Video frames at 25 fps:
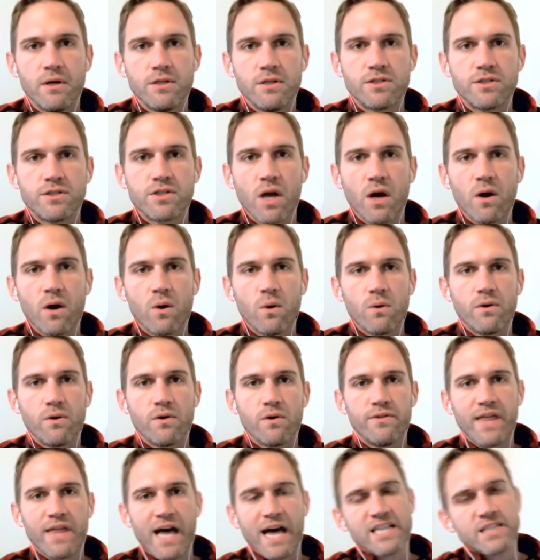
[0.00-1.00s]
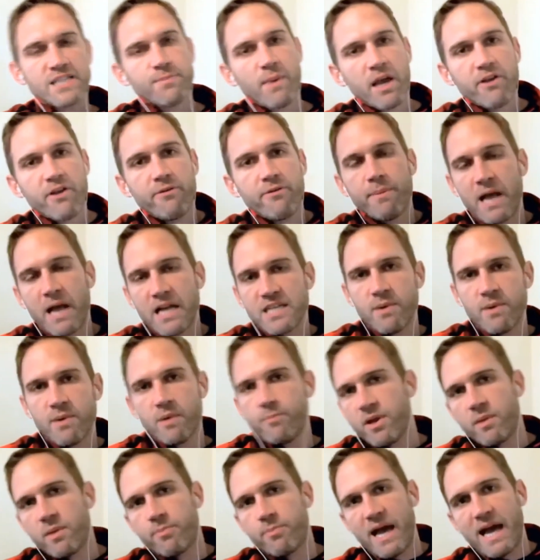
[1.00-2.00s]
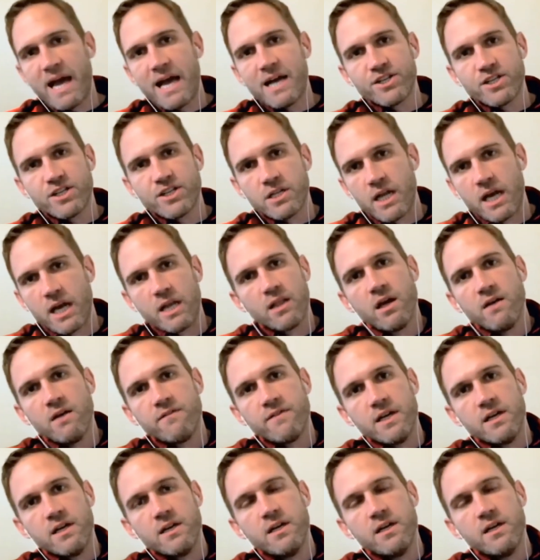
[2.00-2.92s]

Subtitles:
So that's my big passion. I love it.